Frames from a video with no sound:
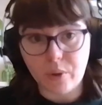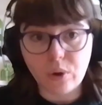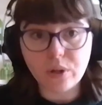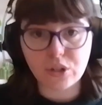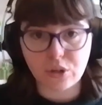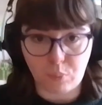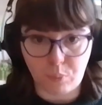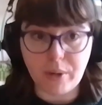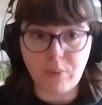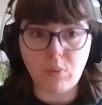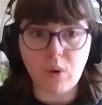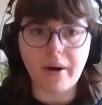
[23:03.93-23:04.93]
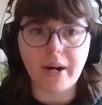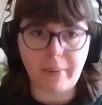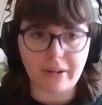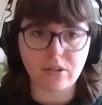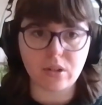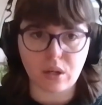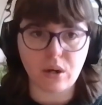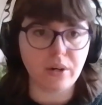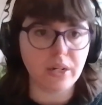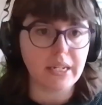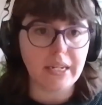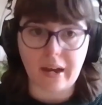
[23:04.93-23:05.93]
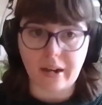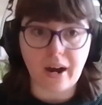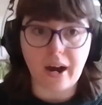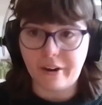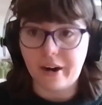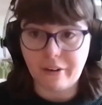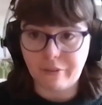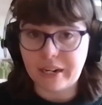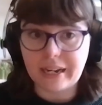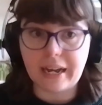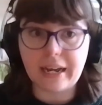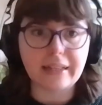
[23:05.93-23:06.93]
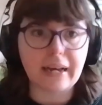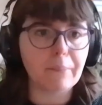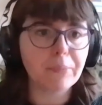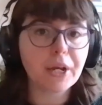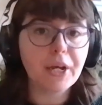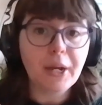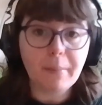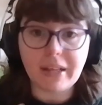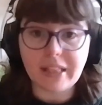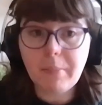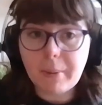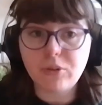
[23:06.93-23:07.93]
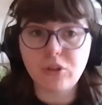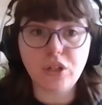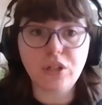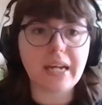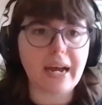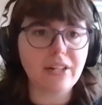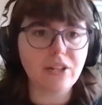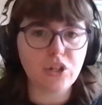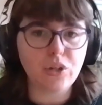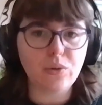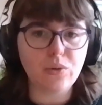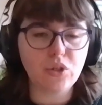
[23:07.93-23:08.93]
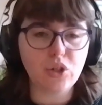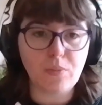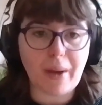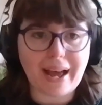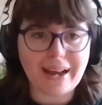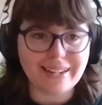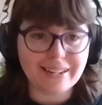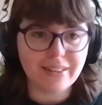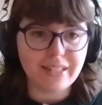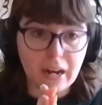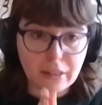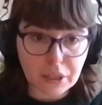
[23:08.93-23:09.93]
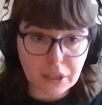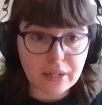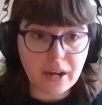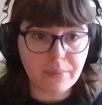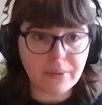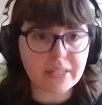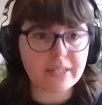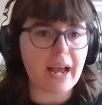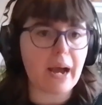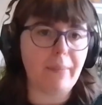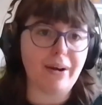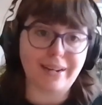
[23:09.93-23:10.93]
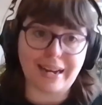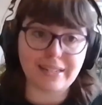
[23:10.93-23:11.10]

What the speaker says: we ought to be worried about security, and I really hear that. I think people do tend to panic. The other thing I would say about